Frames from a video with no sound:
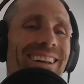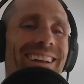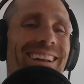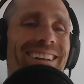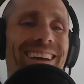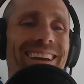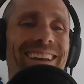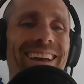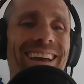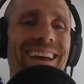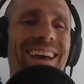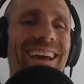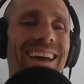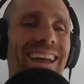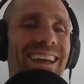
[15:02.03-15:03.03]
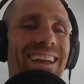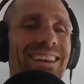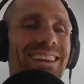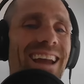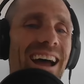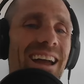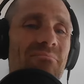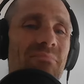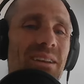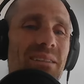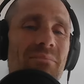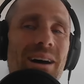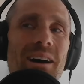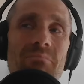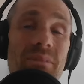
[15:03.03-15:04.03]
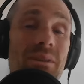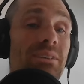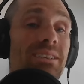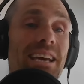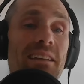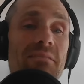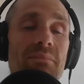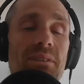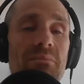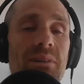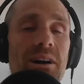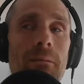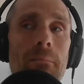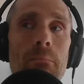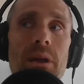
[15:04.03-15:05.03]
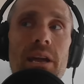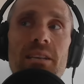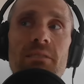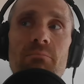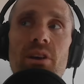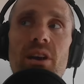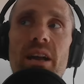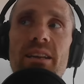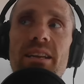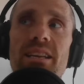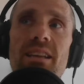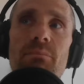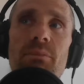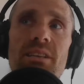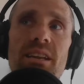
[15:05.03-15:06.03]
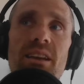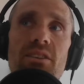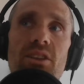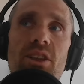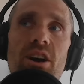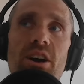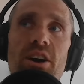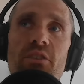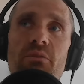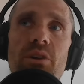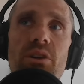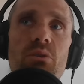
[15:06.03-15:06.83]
running like eight, nine minute mile, maybe 10 minute mile pace, but I did keep it together long enough.